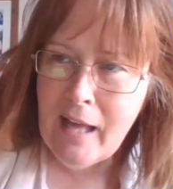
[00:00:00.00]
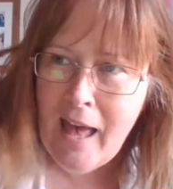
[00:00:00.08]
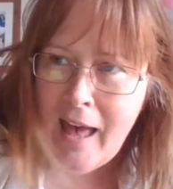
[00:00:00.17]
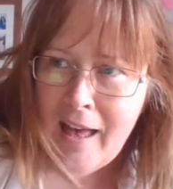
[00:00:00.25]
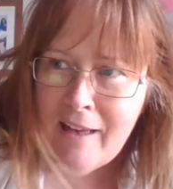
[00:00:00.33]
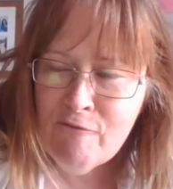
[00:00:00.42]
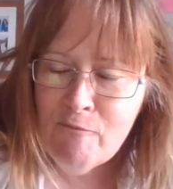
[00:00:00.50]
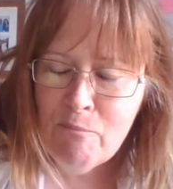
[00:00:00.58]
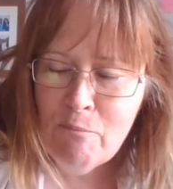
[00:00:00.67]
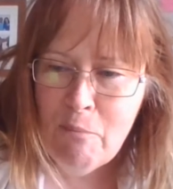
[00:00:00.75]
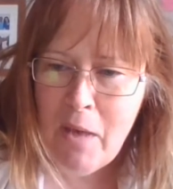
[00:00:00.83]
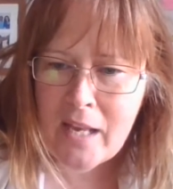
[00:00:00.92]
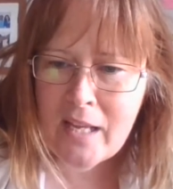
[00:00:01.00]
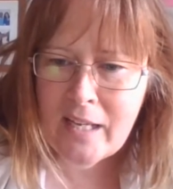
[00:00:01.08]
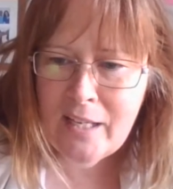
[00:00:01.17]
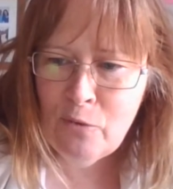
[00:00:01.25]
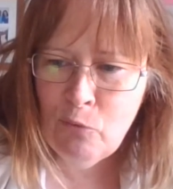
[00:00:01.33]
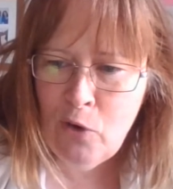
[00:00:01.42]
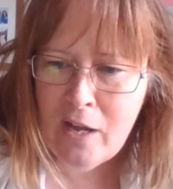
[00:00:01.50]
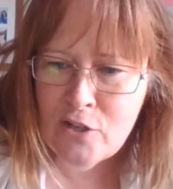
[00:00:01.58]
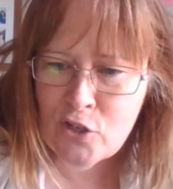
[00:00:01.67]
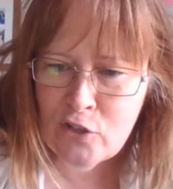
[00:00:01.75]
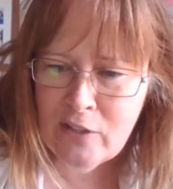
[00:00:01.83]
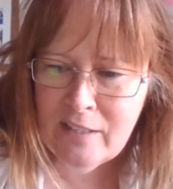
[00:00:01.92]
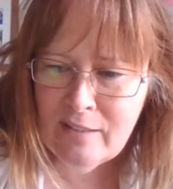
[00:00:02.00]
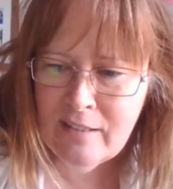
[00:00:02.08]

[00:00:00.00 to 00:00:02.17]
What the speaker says: I have Monica and Roger